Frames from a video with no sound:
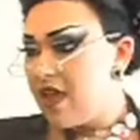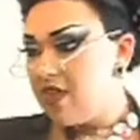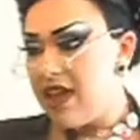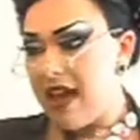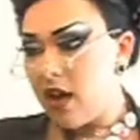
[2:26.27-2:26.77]

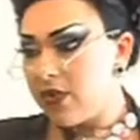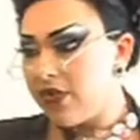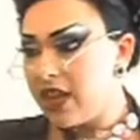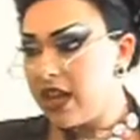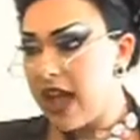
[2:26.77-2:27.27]
The
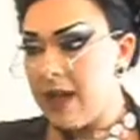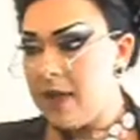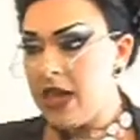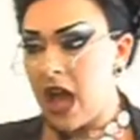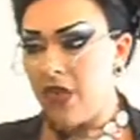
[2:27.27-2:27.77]
outfit, I
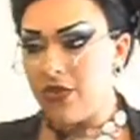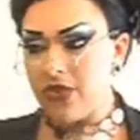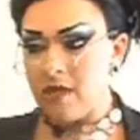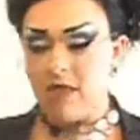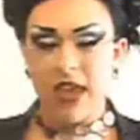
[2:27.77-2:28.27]
mean, other
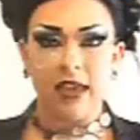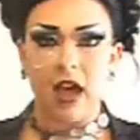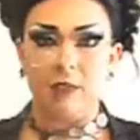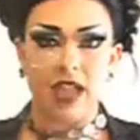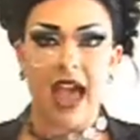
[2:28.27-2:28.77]
than being
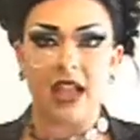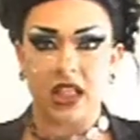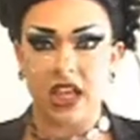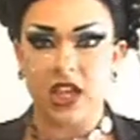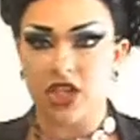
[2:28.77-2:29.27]
a black
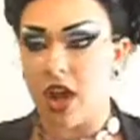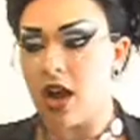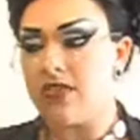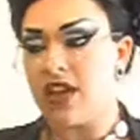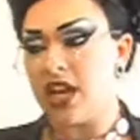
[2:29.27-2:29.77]

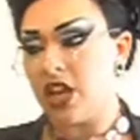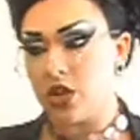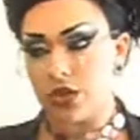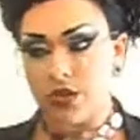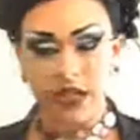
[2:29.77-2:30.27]
leotard that
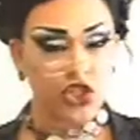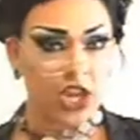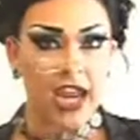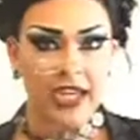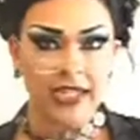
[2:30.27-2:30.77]
included
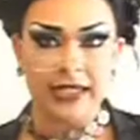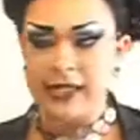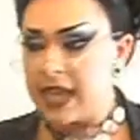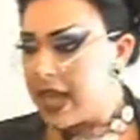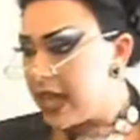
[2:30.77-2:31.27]
chains,
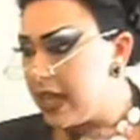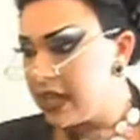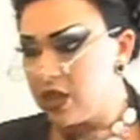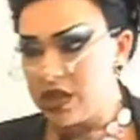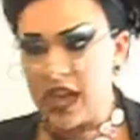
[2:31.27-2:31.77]

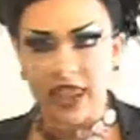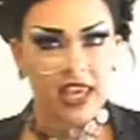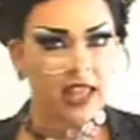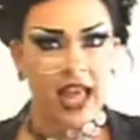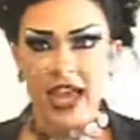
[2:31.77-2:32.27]
it looked
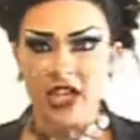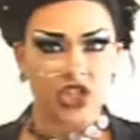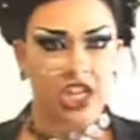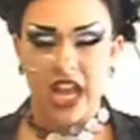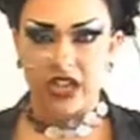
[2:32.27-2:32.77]
nothing like
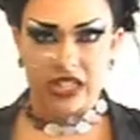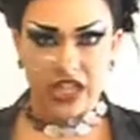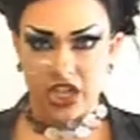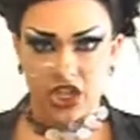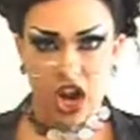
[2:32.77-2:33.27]
Chanel's
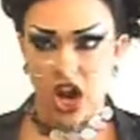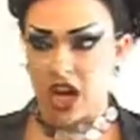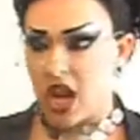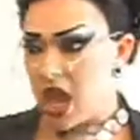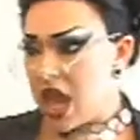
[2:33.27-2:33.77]

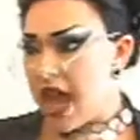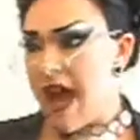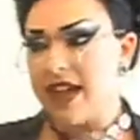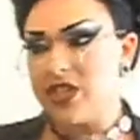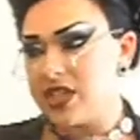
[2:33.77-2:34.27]
leotard.
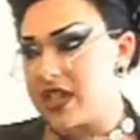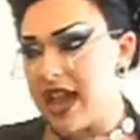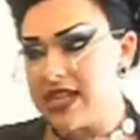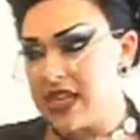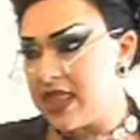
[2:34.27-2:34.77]
I
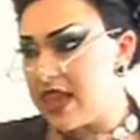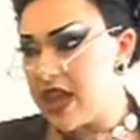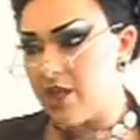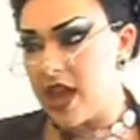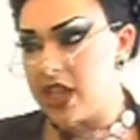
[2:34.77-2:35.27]
didn't think
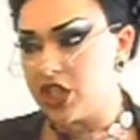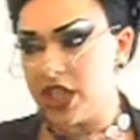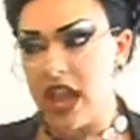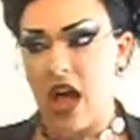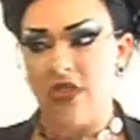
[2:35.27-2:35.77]
it read as
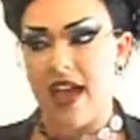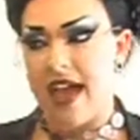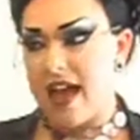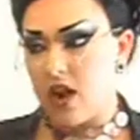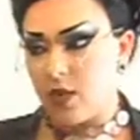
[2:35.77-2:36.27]
Chanel. The
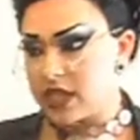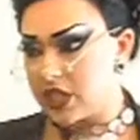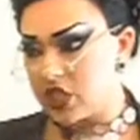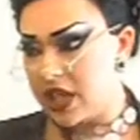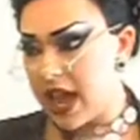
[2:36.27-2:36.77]
hair
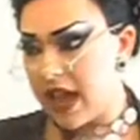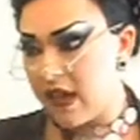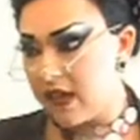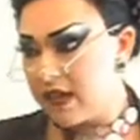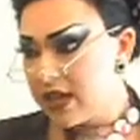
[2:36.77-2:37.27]
wasn't
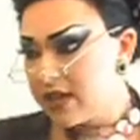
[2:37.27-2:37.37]
Chanel.